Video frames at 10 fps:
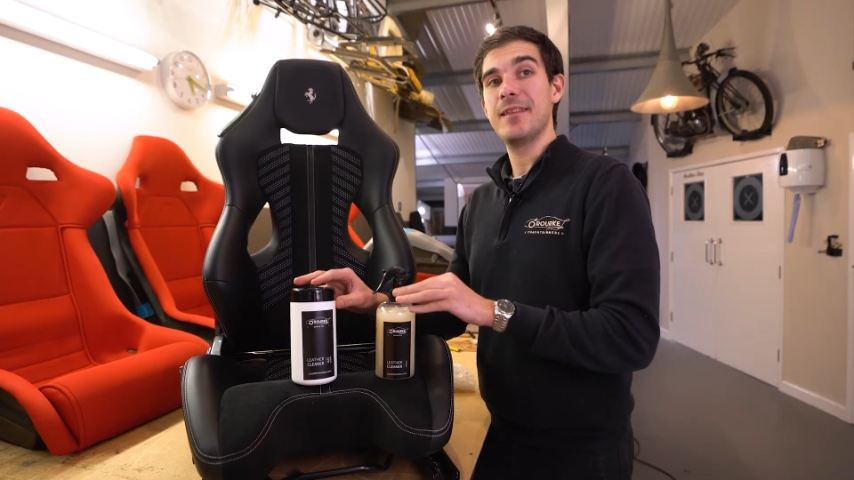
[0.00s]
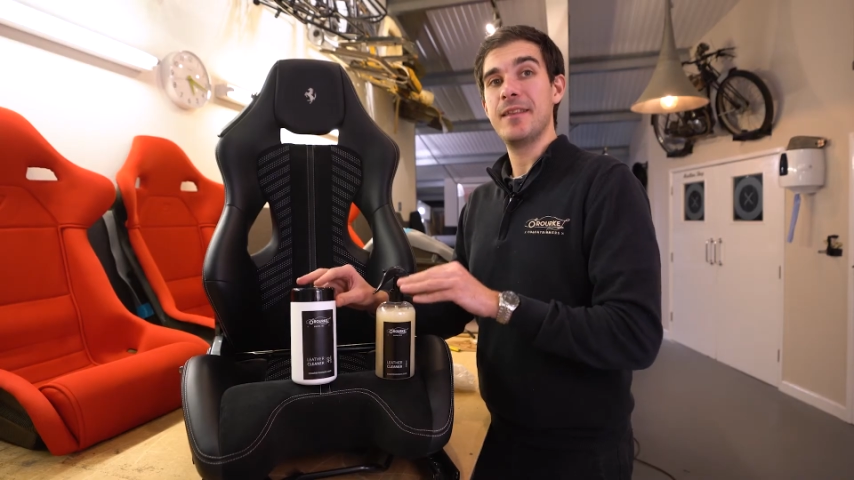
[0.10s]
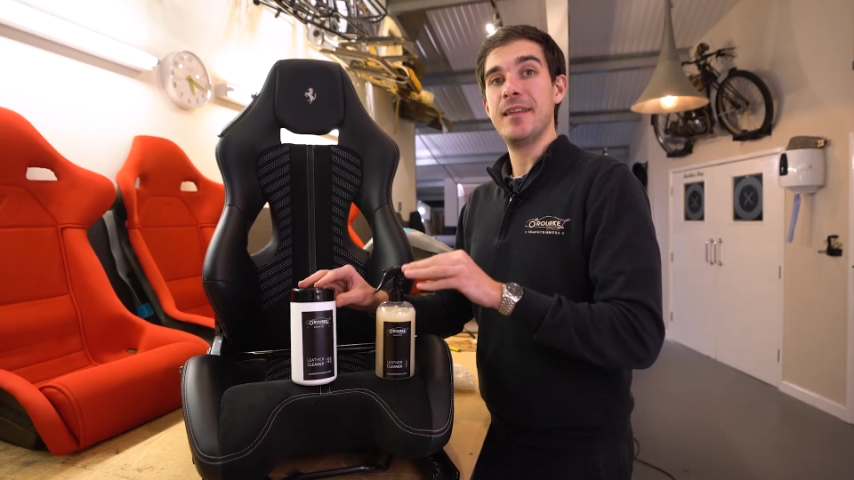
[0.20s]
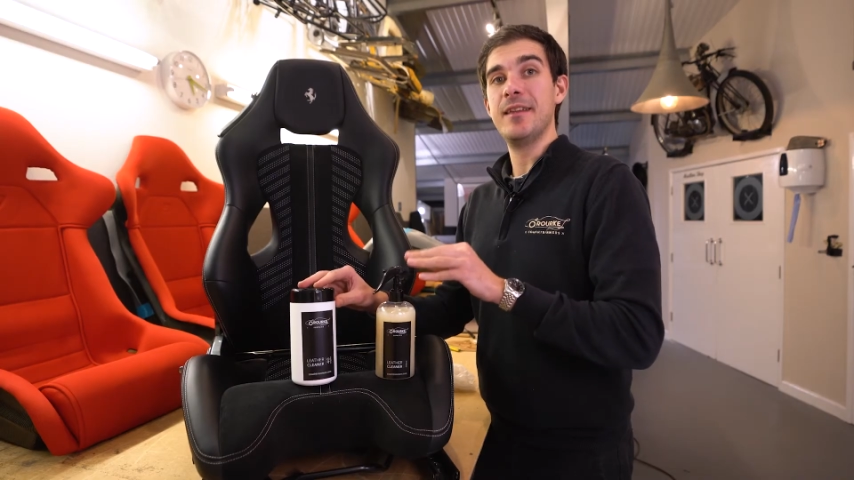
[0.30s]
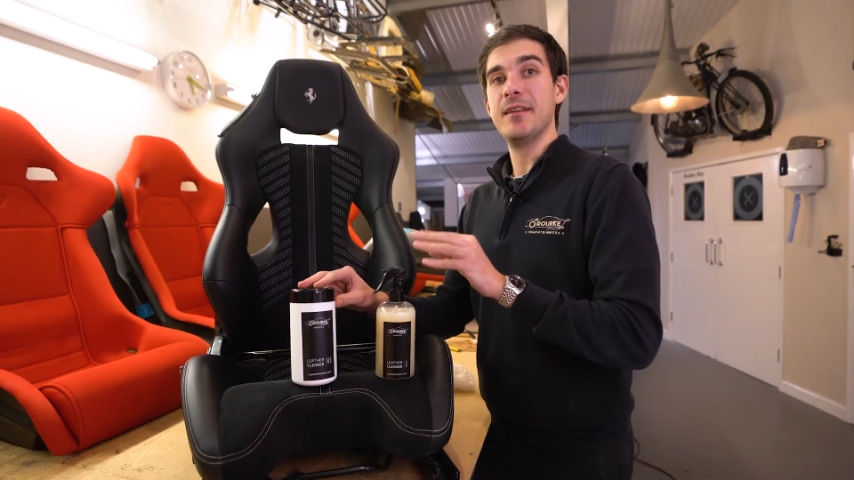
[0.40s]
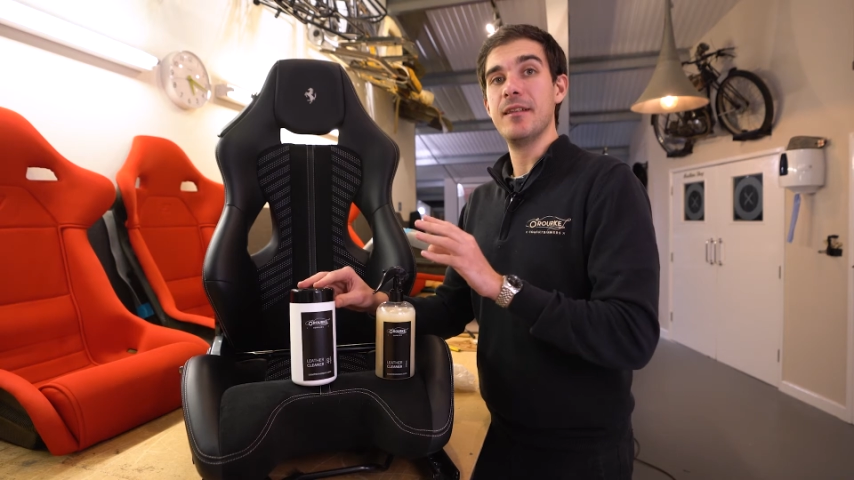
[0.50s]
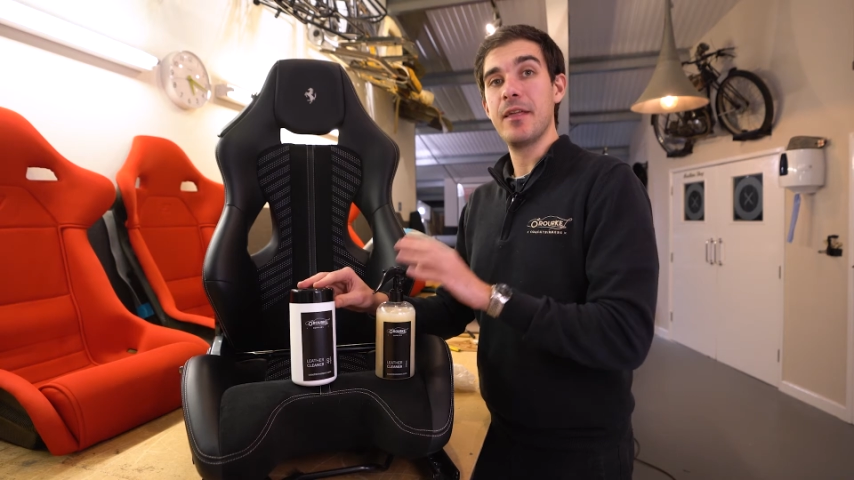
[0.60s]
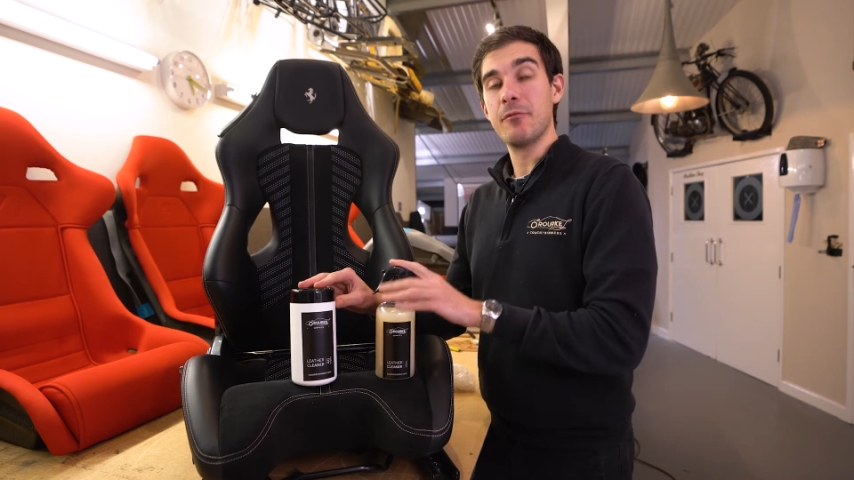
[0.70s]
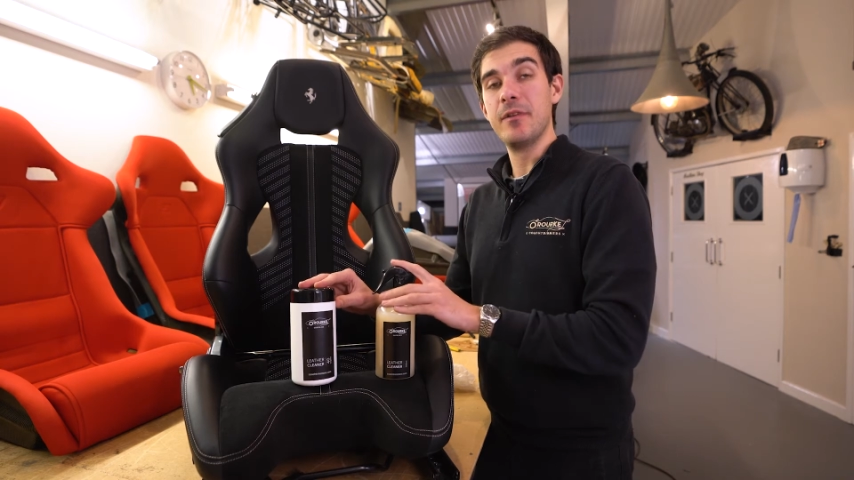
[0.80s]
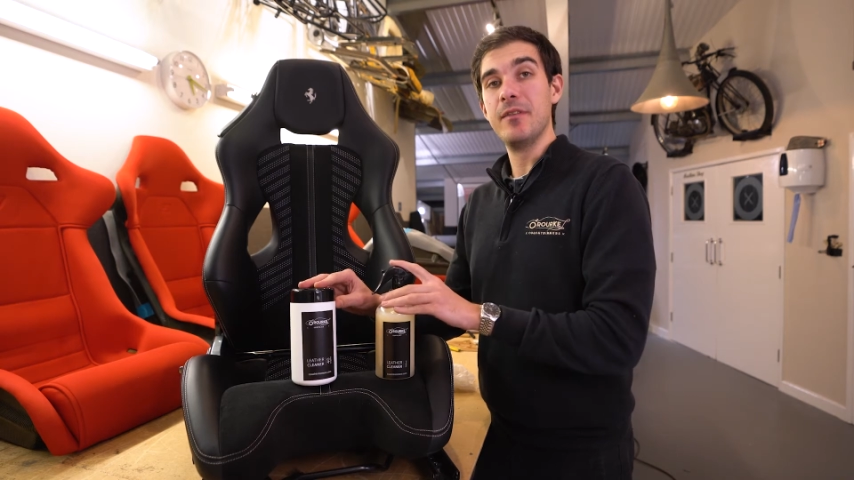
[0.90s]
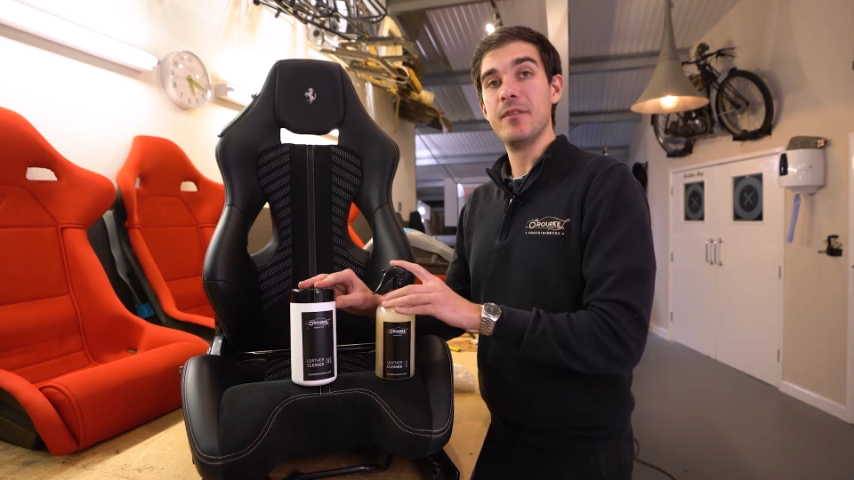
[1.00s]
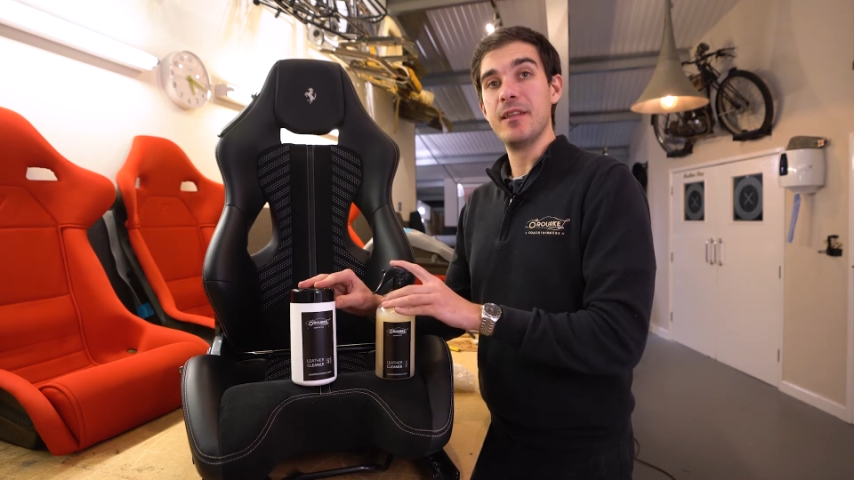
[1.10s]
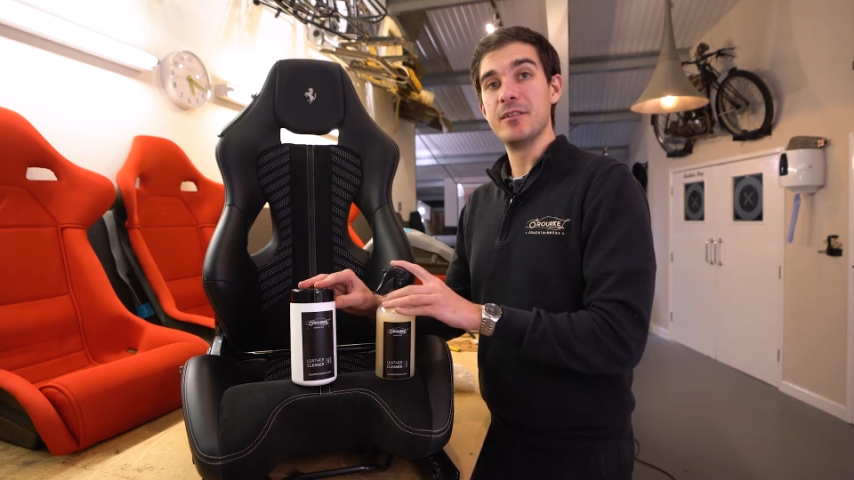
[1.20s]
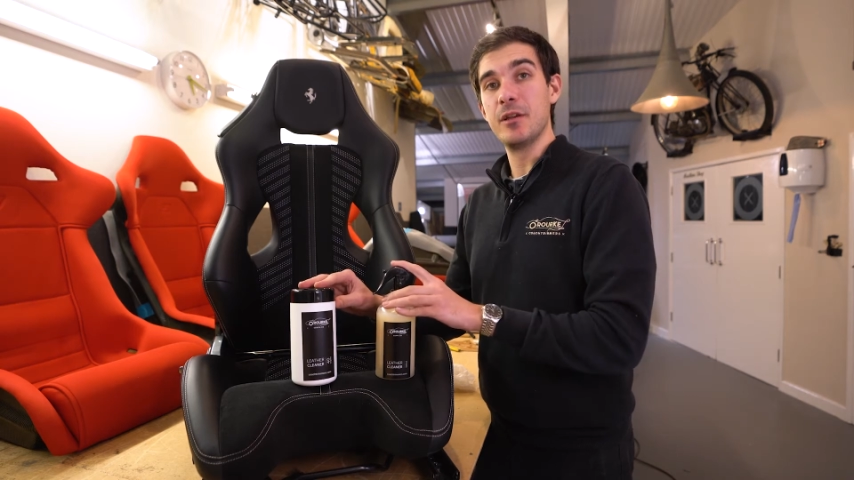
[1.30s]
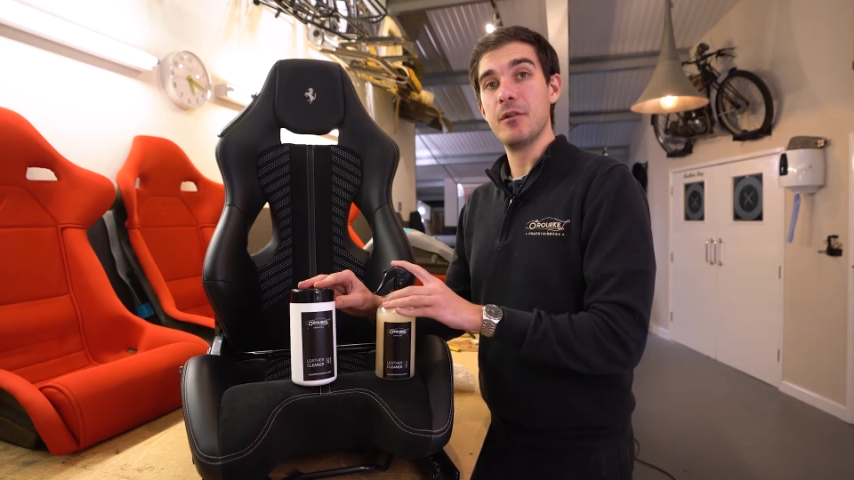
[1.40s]
the leather in the
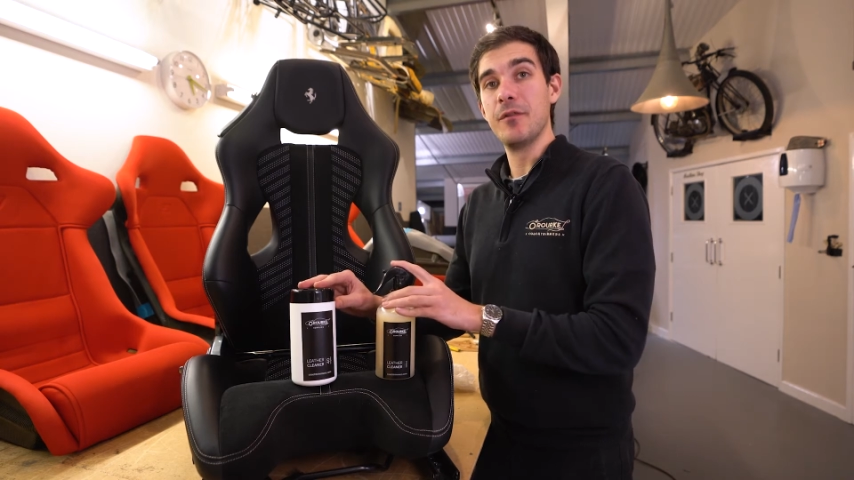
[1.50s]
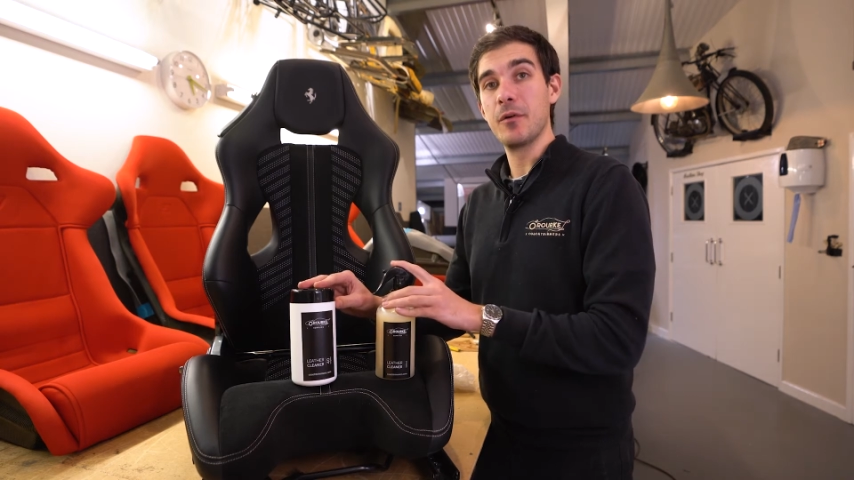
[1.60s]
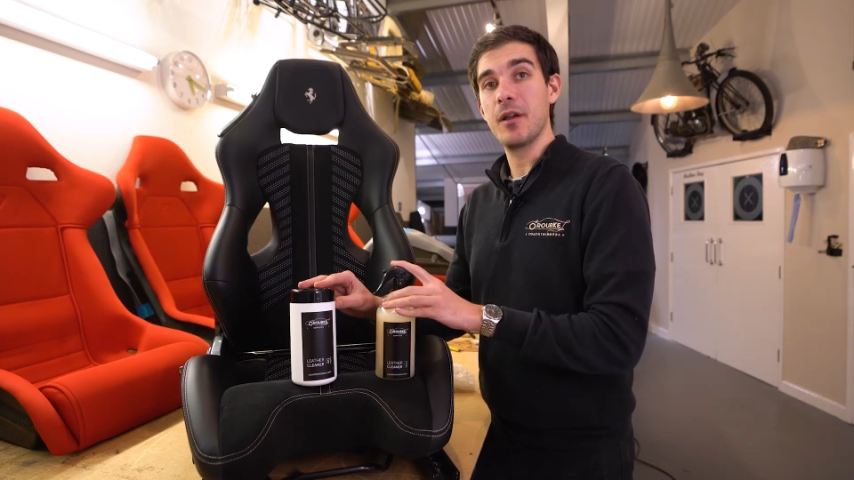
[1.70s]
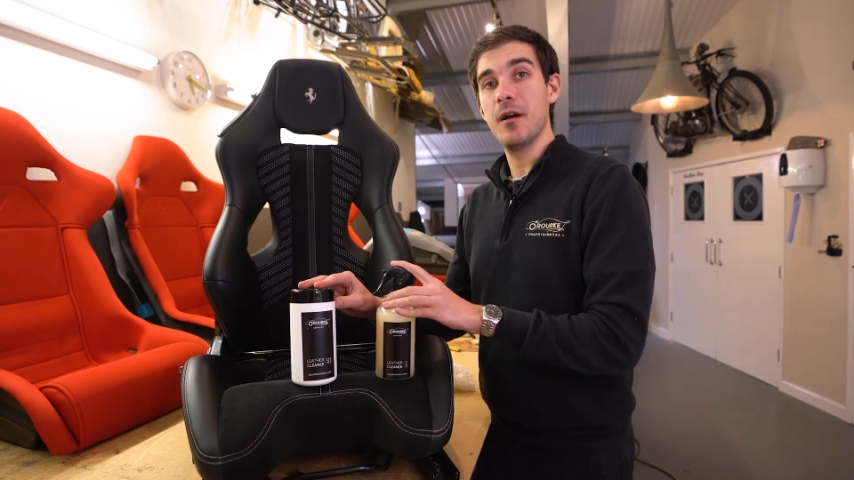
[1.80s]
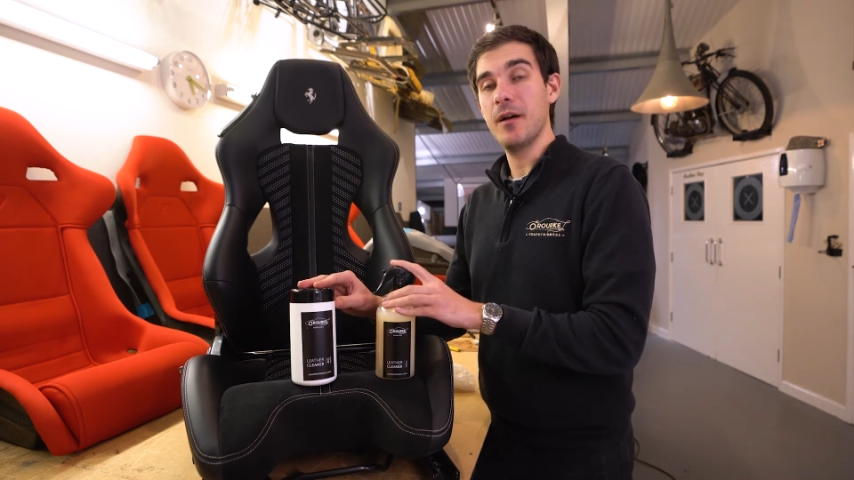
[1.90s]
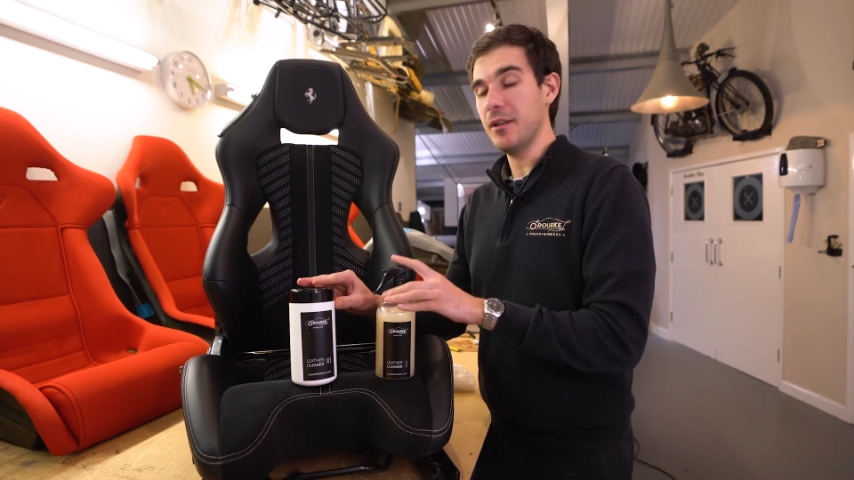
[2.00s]
interior of your car